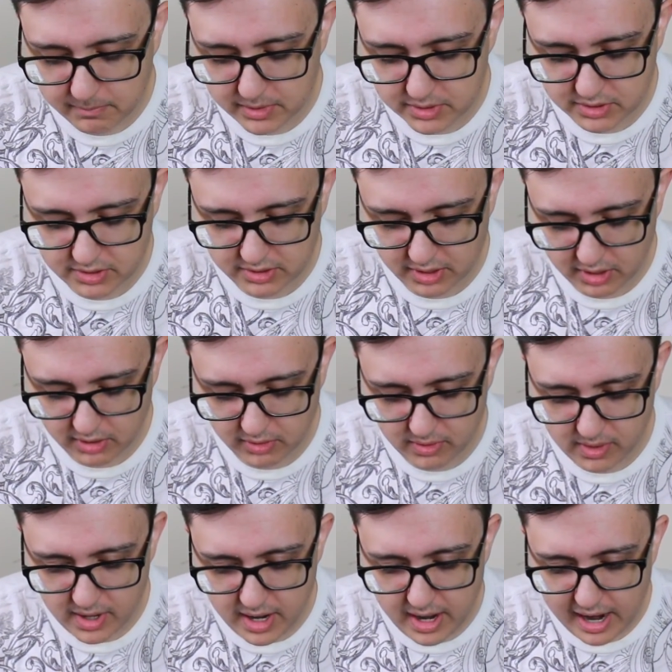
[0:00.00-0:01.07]
So
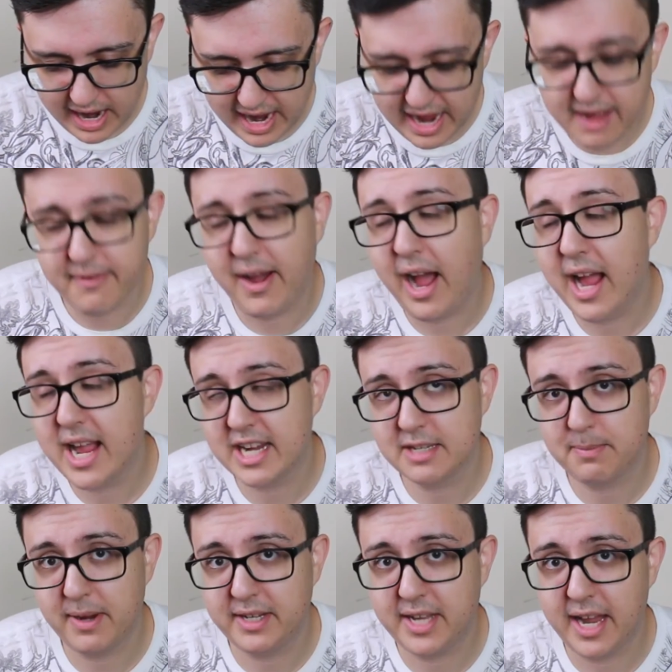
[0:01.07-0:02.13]
I have high
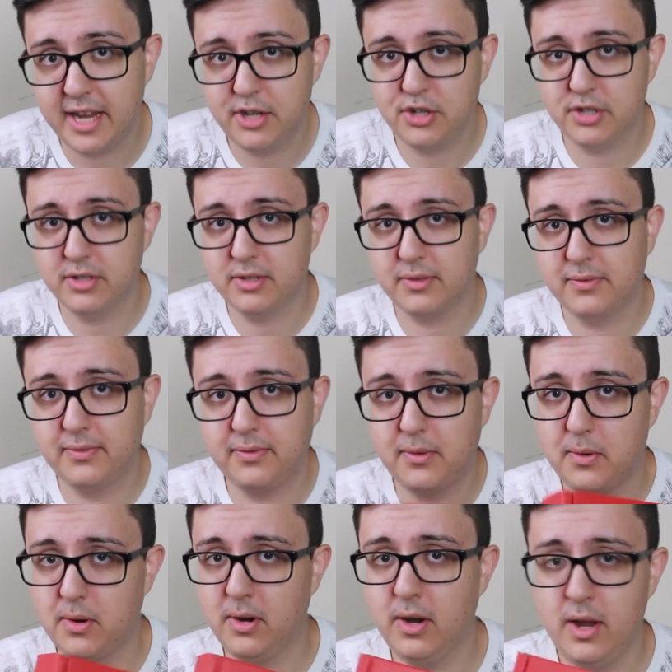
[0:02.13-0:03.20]
expectations
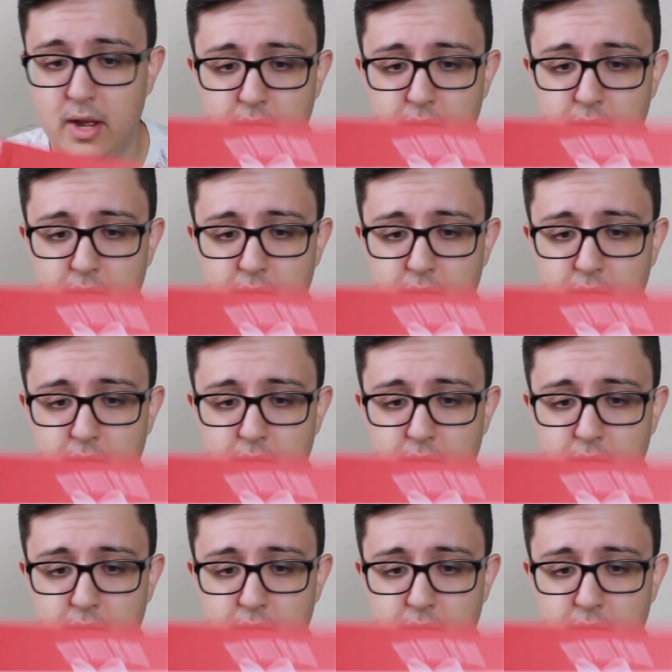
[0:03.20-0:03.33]
for